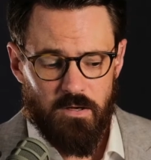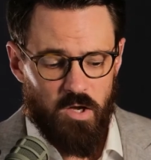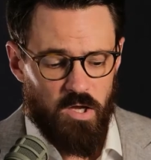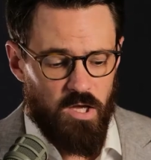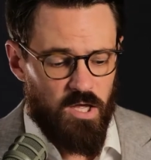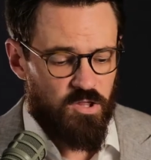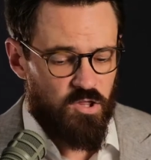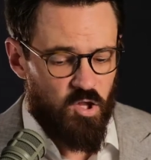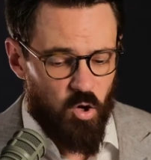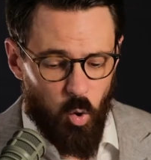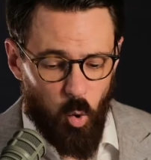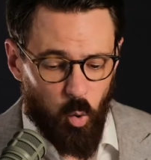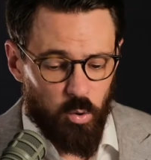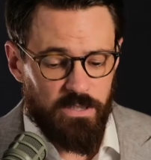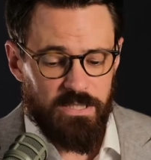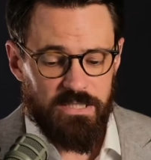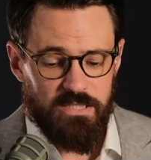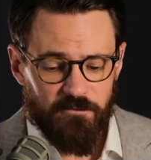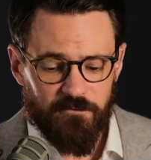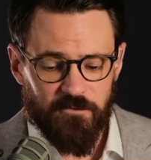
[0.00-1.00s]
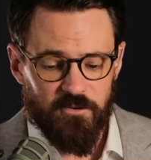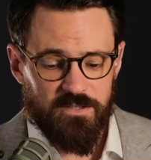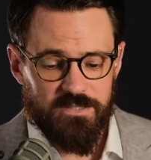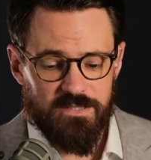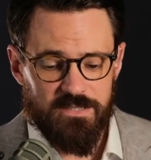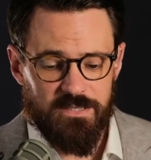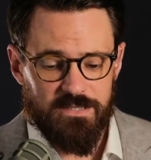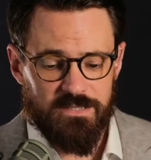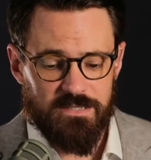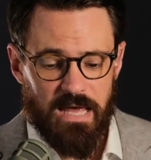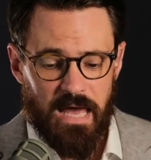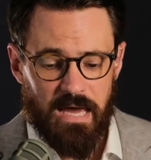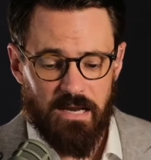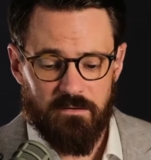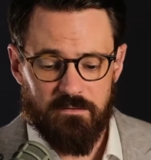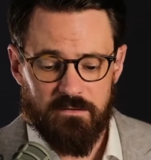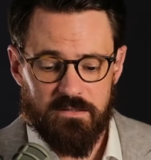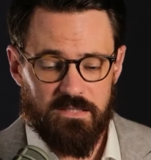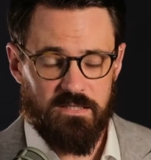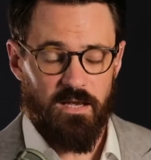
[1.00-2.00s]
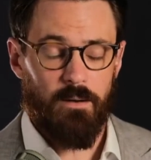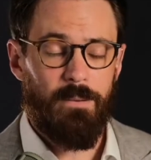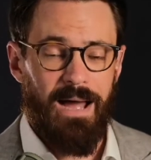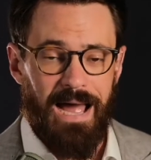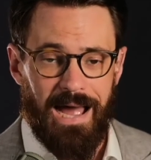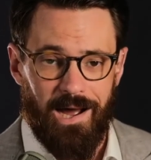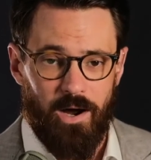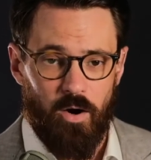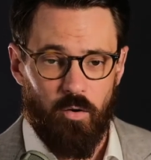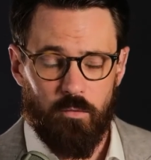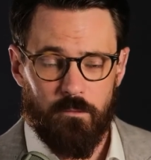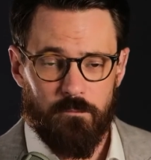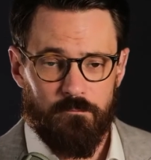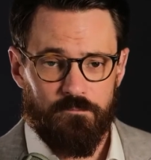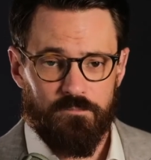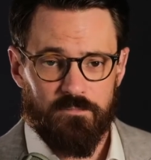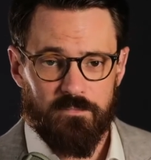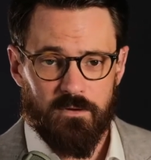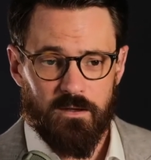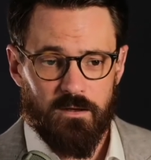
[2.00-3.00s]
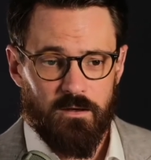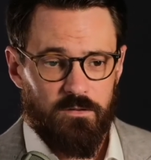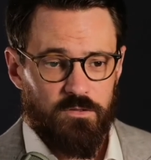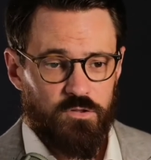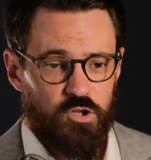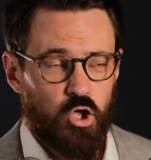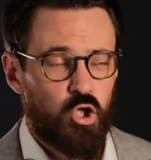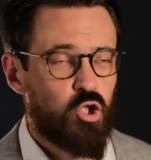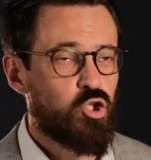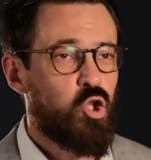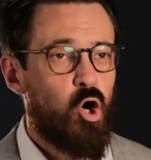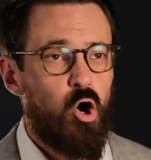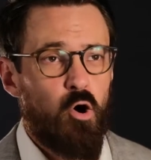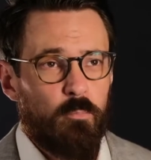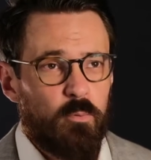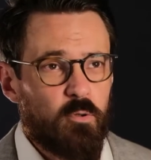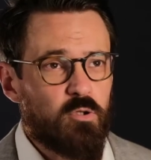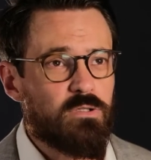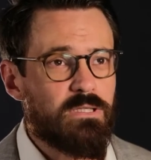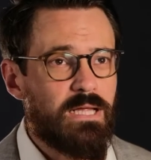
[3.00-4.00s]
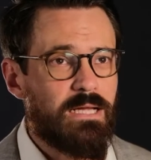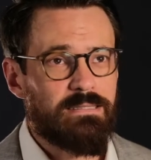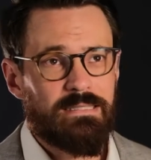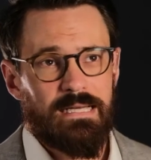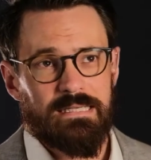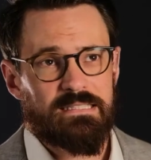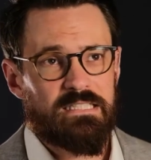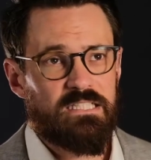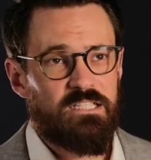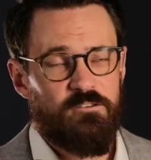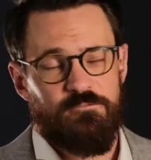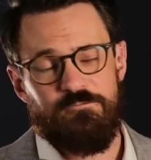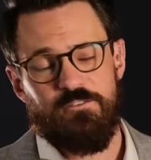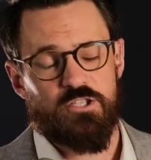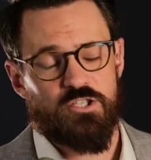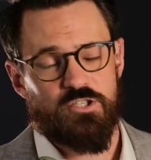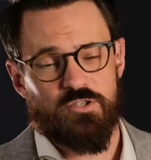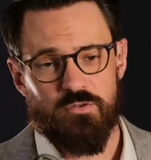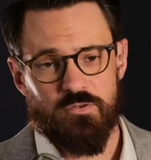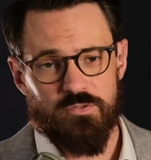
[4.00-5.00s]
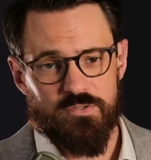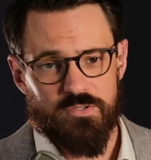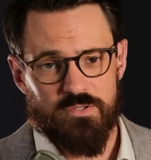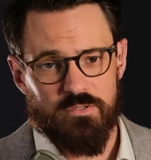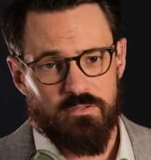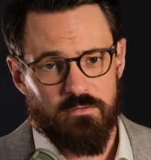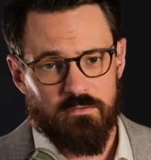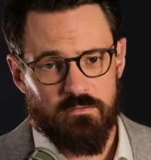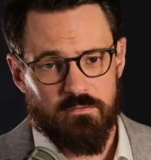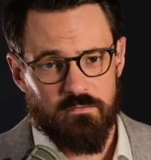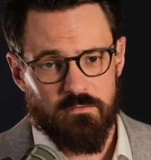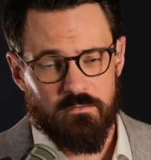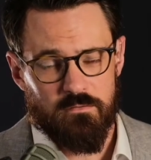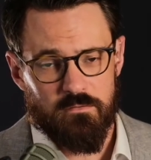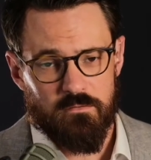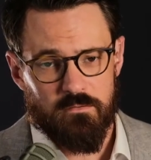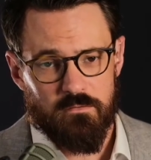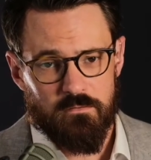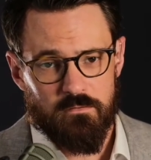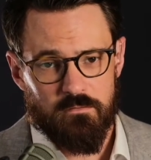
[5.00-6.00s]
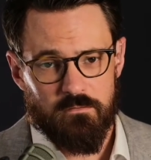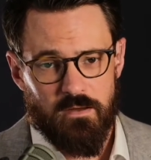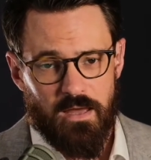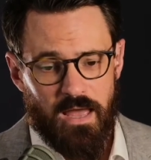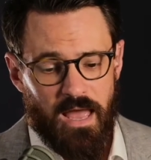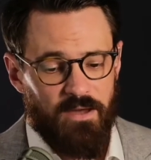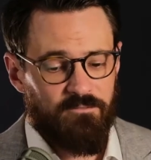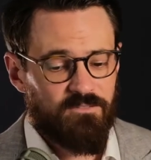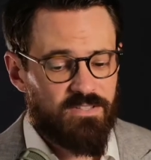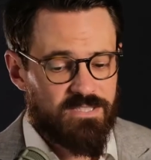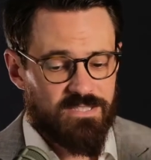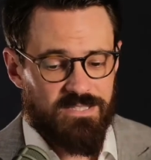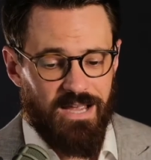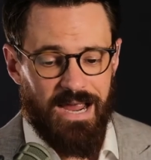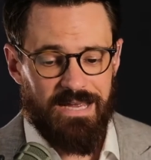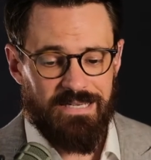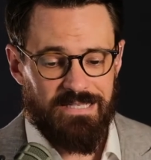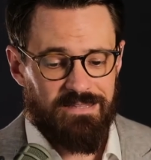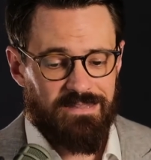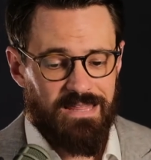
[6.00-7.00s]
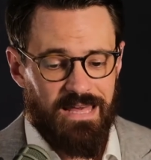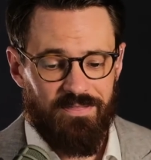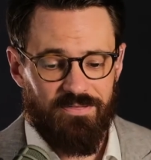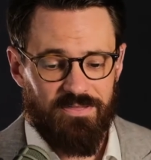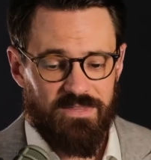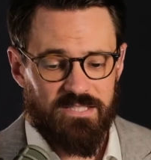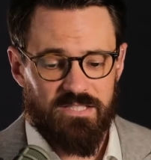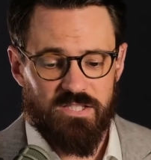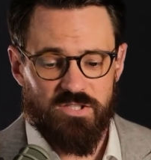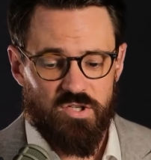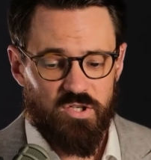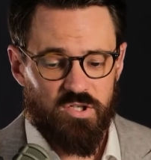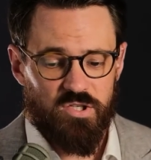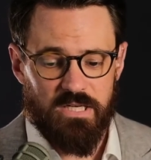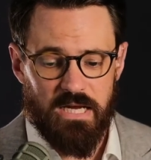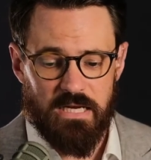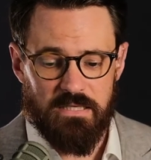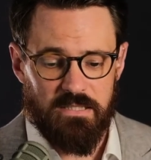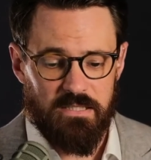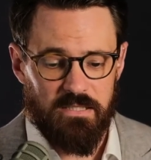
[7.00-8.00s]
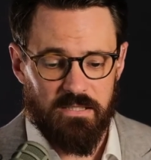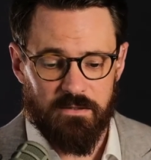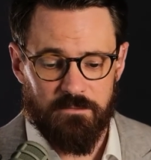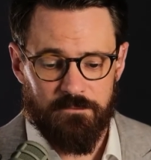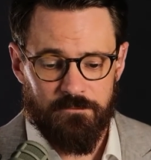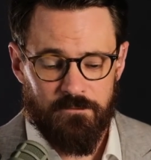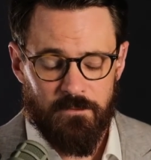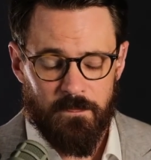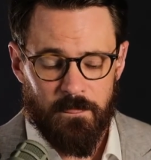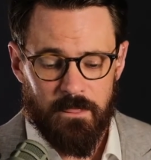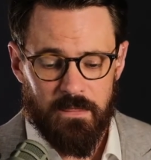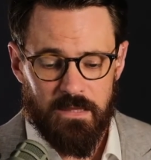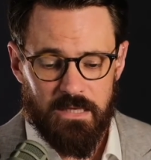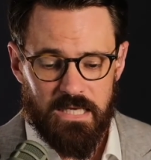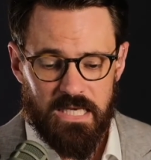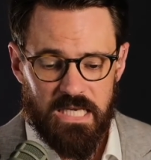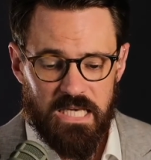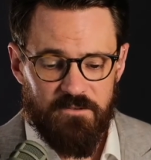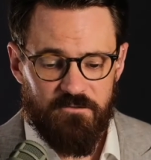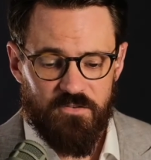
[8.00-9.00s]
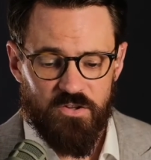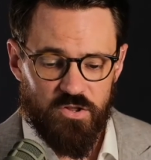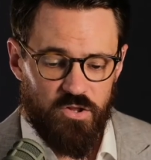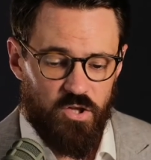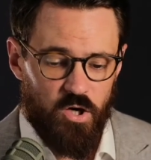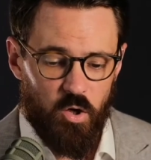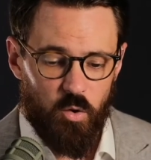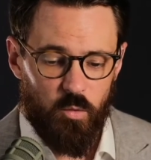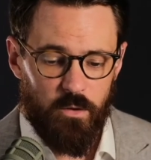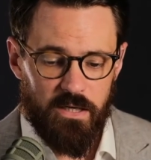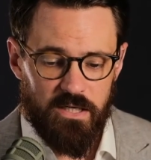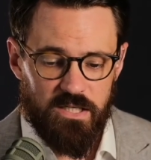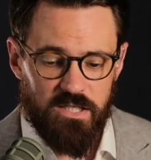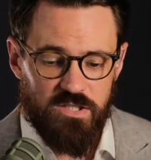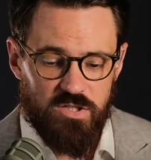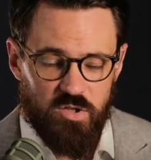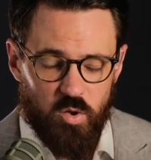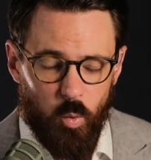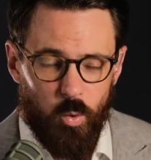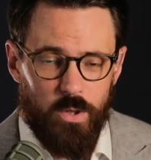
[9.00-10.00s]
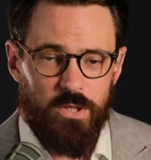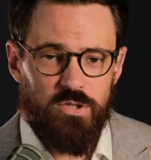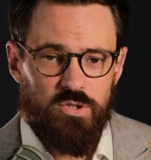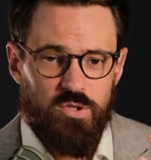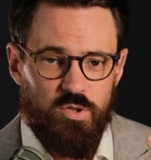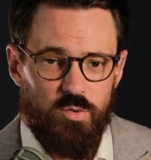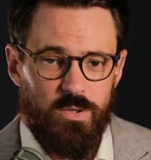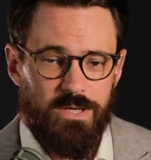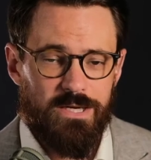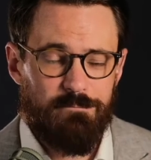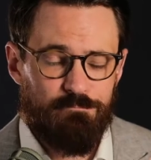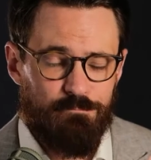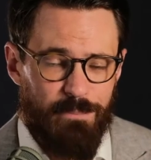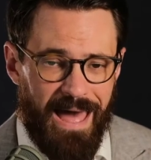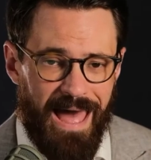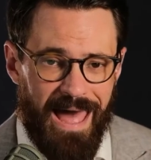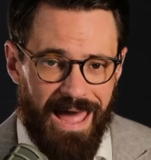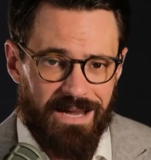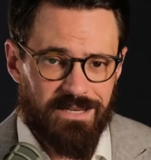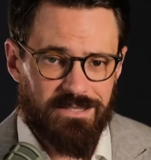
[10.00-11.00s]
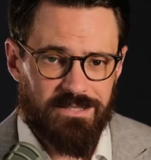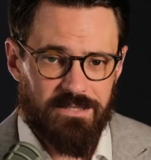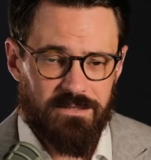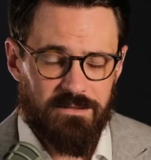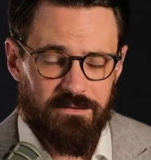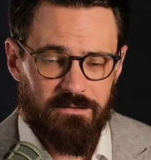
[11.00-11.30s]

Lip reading: The only difference is that somehow the global elected officials have decided that this is a good idea, even though it is going to impact